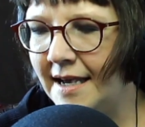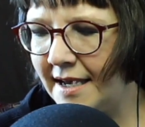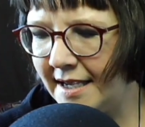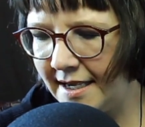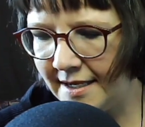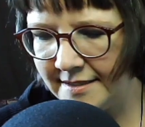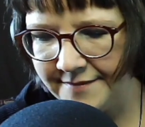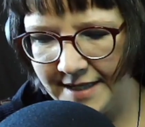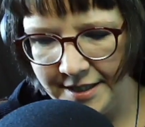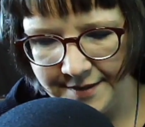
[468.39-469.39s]
and
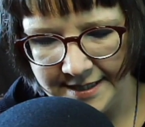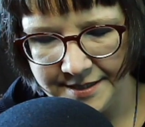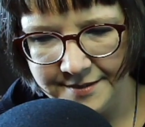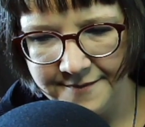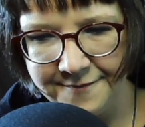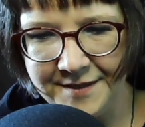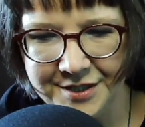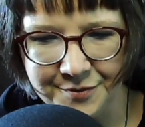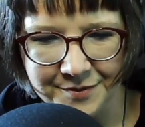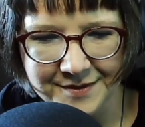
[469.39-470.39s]
evaluate.
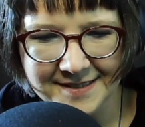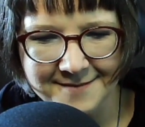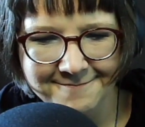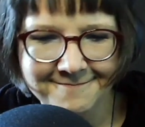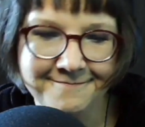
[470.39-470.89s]
Visuals.